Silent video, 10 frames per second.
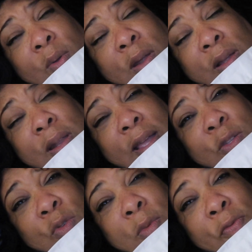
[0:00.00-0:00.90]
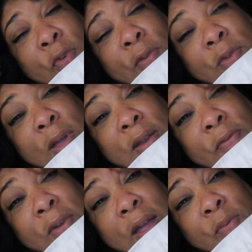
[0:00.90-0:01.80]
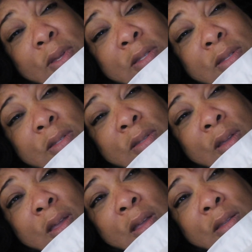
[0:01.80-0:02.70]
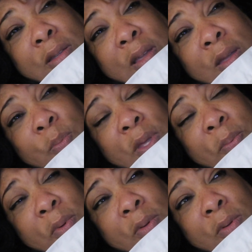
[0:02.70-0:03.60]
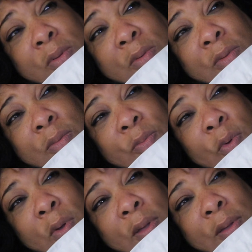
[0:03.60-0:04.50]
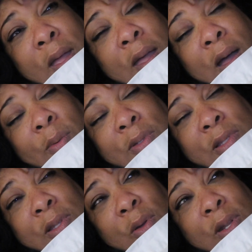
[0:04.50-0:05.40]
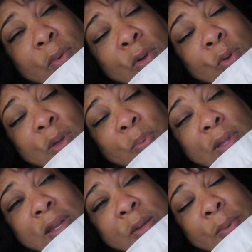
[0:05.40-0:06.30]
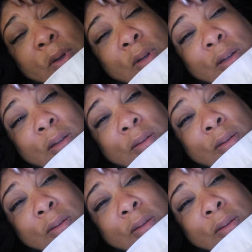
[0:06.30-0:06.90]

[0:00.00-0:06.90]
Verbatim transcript: around the classroom in fourth grade and find reasons to hit people. Boy, I wasn't the only one who complained about her.